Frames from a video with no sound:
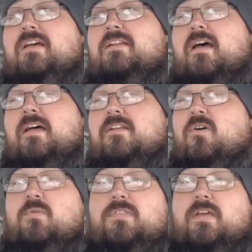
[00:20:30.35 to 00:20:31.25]
Now, I
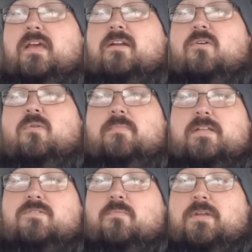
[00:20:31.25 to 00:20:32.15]
know with the get home,
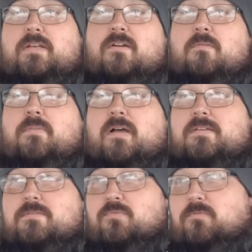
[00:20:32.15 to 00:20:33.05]
that's going to be near
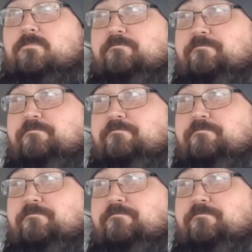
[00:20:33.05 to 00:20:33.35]
impossible.